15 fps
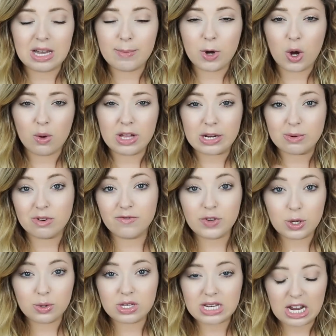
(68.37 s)
demo, like
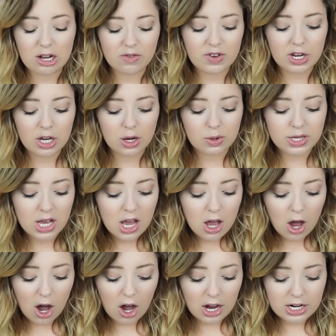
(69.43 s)
review style videos
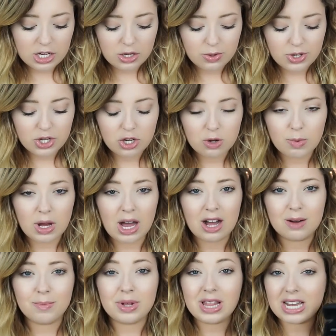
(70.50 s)
on YouTube.
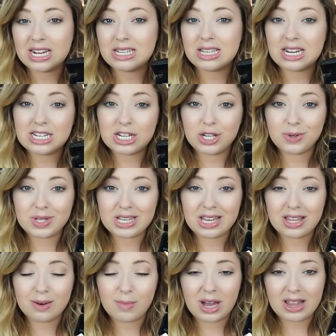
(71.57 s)
Um, but like I said, I did use it
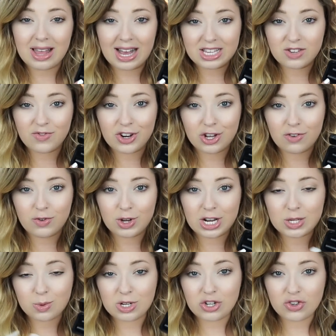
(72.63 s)
in my last video if you
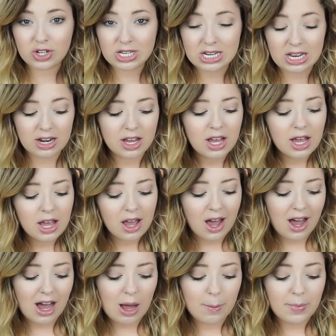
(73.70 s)
guys were interested.
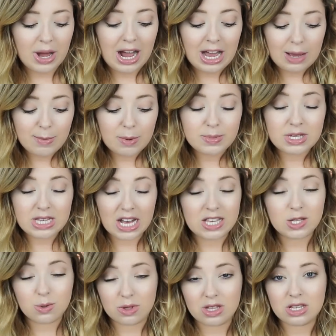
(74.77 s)
Um, but I'm
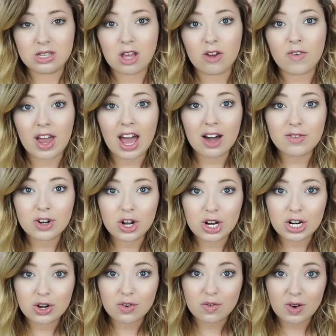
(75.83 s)
obsessed with this stuff. I have it
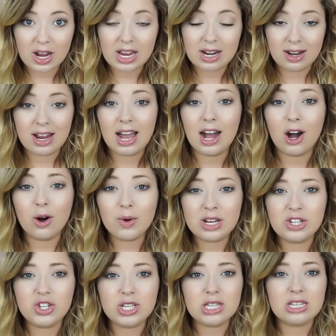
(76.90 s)
on right now.
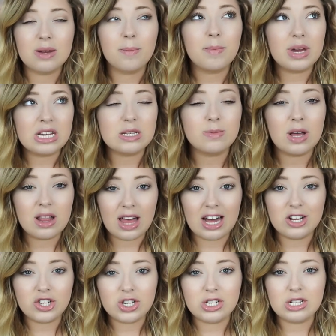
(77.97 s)
It just, it makes my
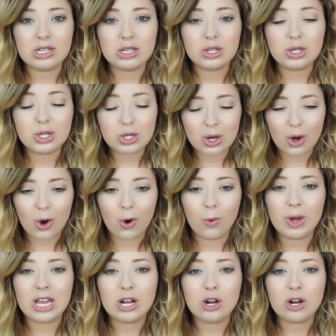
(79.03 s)
lashes so